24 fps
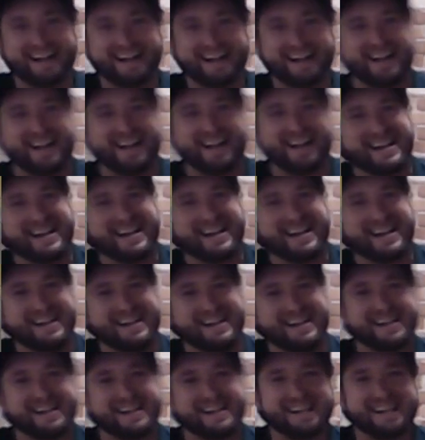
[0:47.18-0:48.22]

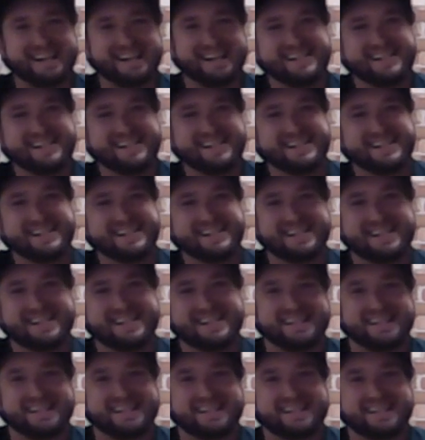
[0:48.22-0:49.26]

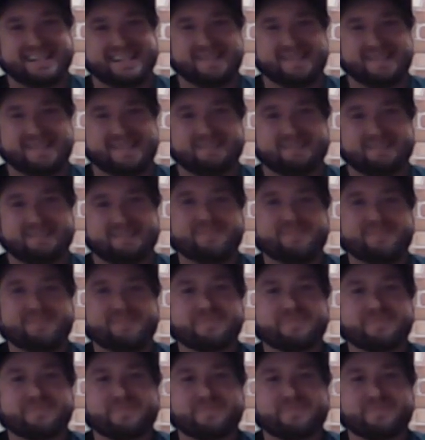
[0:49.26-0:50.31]

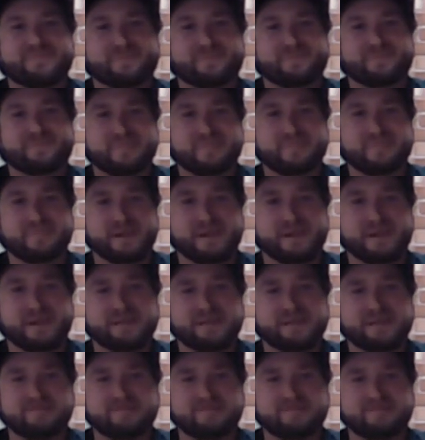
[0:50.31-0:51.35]

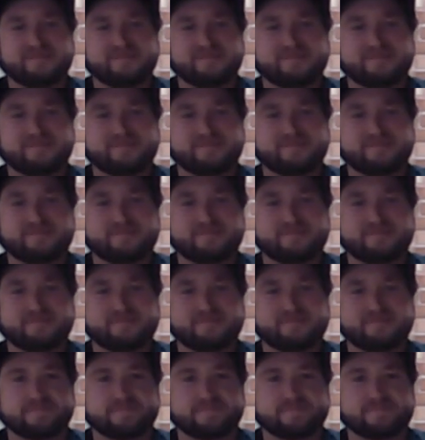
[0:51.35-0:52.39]

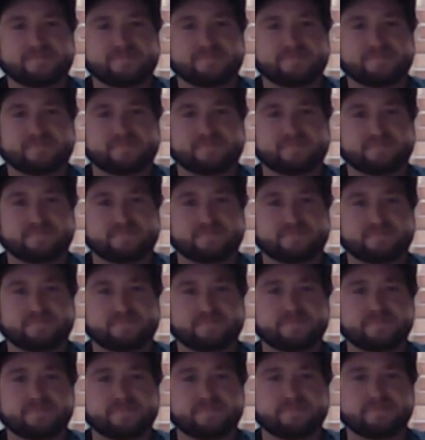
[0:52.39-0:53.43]

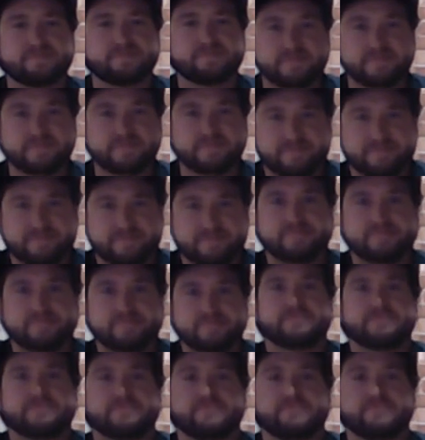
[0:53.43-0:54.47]

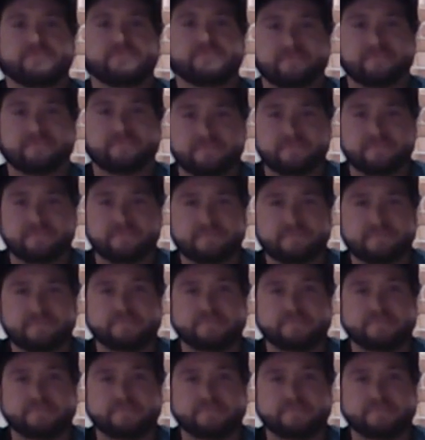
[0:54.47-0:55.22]
No words are spoken by the person on screen.